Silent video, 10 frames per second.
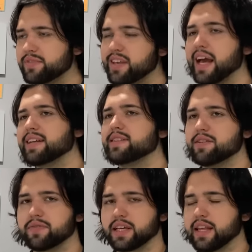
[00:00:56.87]

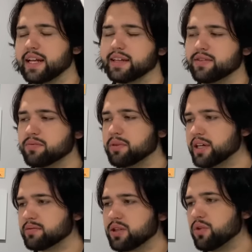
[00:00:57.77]
scientific that is,
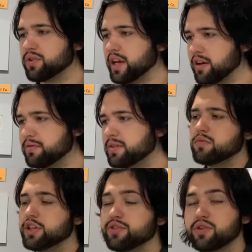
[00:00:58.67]
but close enough.
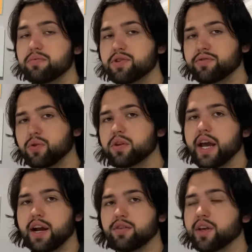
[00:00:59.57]
The description for
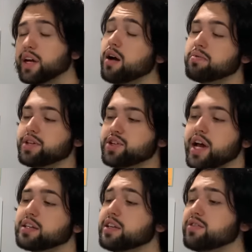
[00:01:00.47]
the Hare Psychopathy
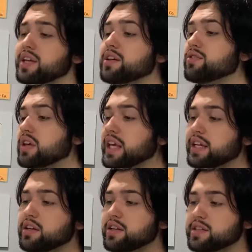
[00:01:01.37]
Checklist is,
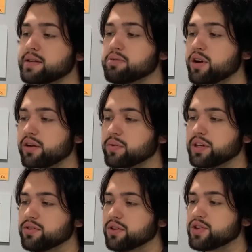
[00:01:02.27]
in contemporary
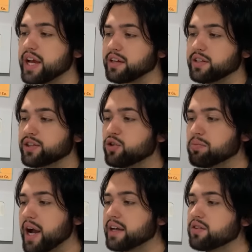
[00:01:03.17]
research and clinical
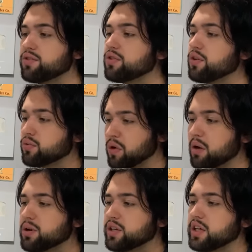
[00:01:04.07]
practice,
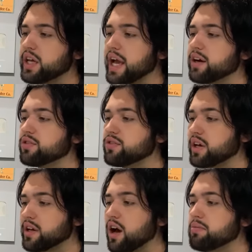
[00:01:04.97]
Robert D. Hare's
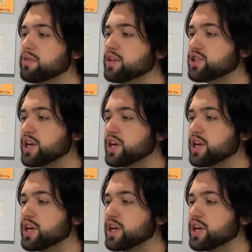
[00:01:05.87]
Psychopathy